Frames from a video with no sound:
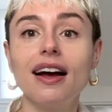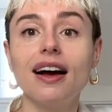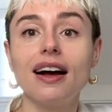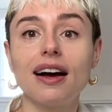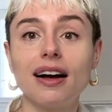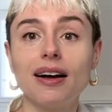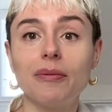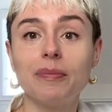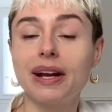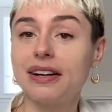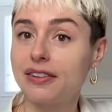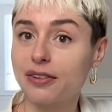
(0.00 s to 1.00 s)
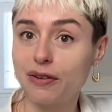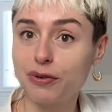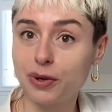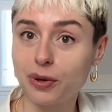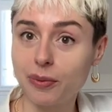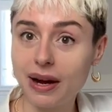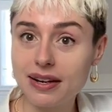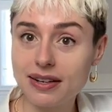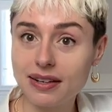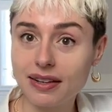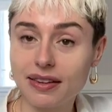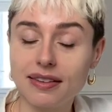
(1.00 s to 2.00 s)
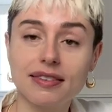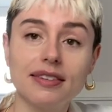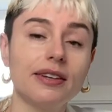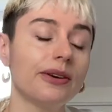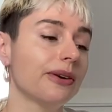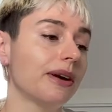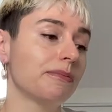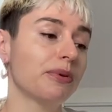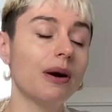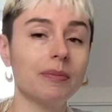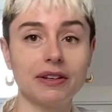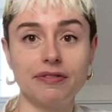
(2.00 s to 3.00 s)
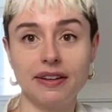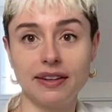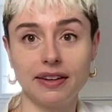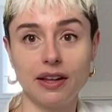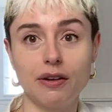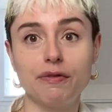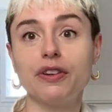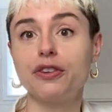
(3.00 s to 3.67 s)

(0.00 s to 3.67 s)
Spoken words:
But I discovered her writing this year and promptly fell in love,